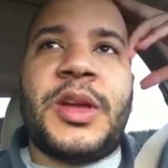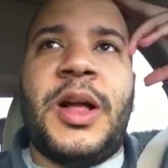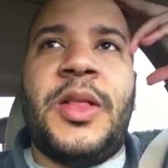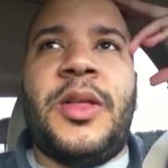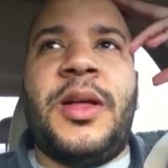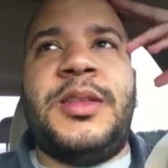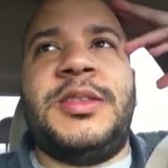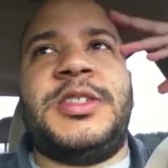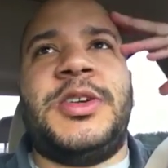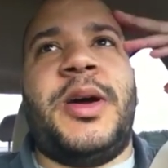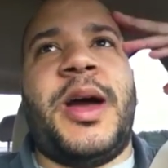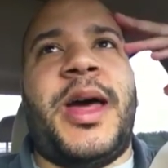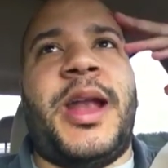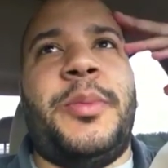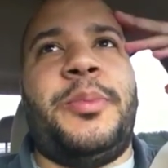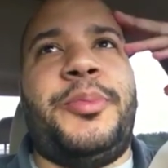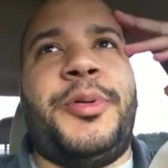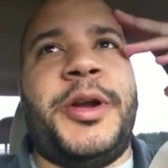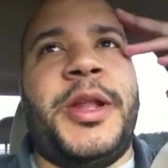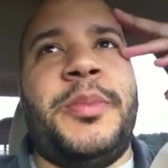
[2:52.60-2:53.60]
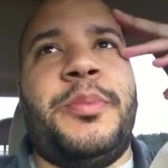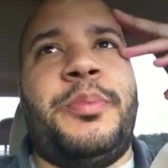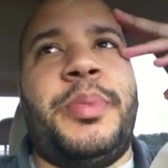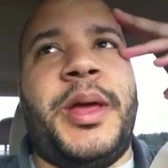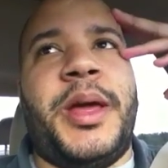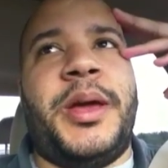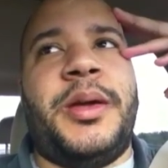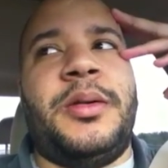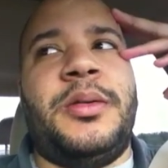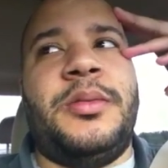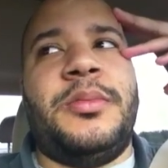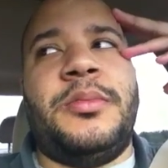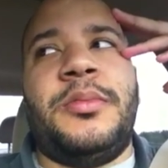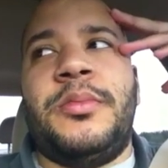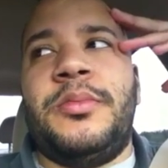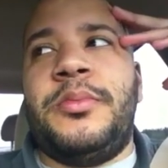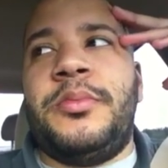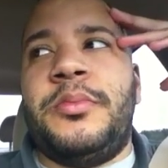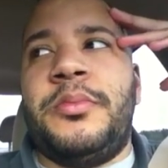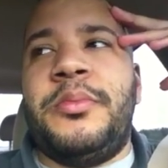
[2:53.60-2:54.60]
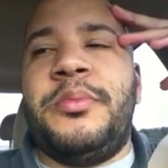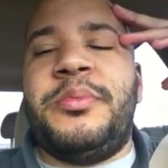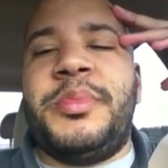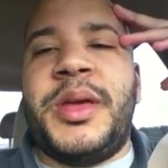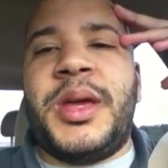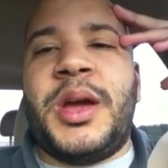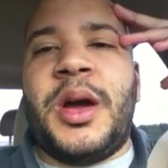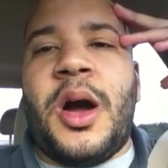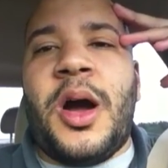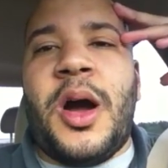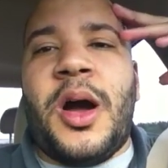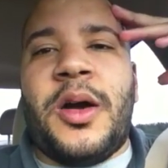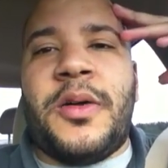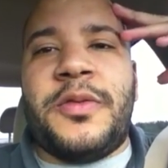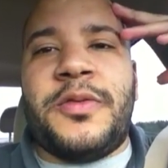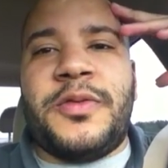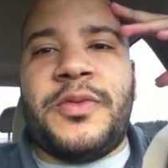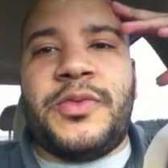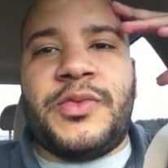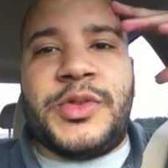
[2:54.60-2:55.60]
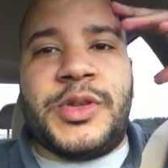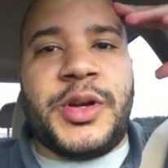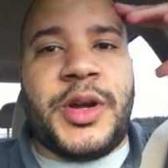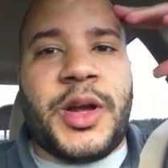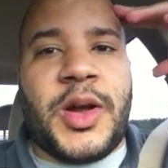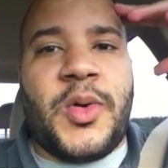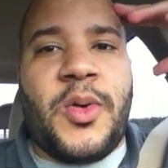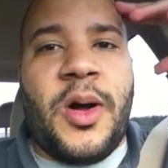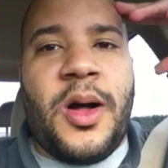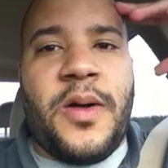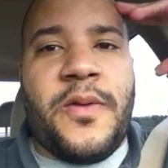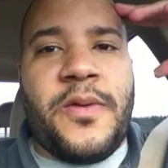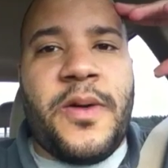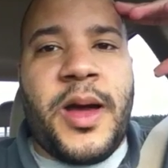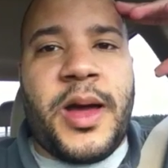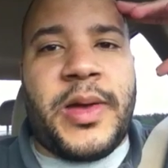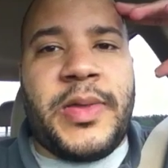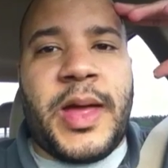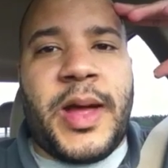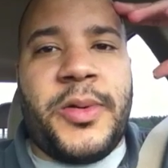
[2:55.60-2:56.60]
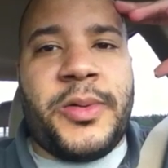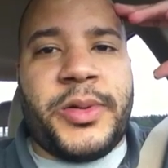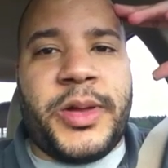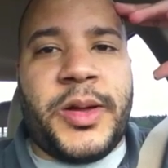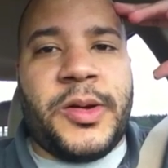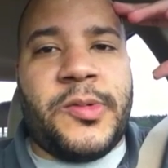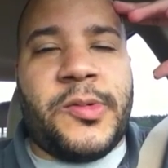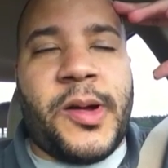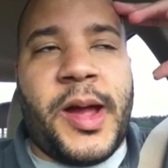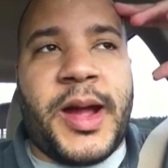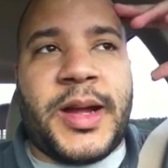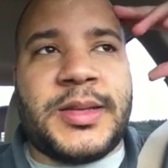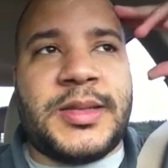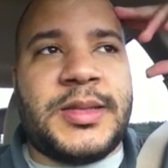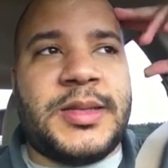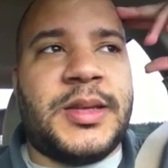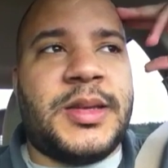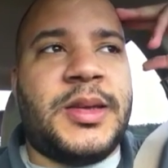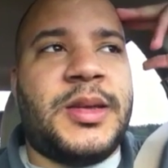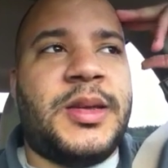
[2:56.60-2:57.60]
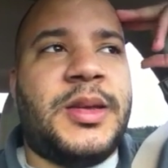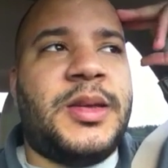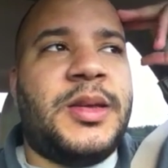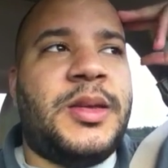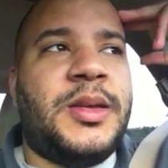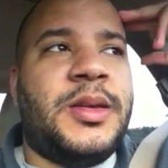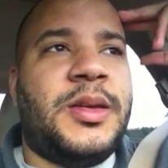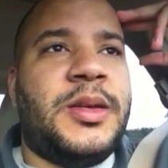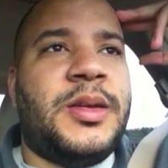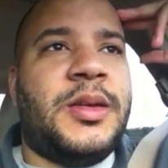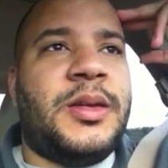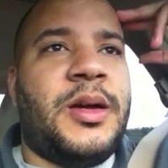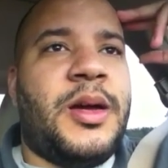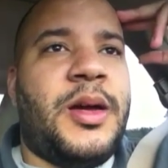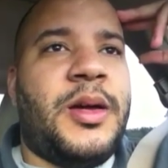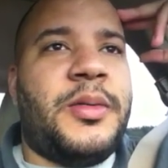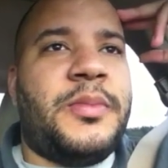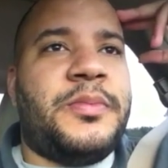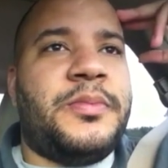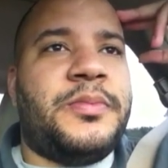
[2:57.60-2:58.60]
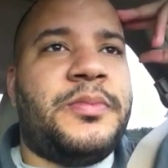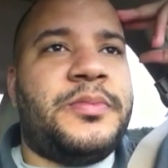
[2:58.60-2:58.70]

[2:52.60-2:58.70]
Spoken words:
Alonso had a pretty big off during qualifying, and that really wrecked, I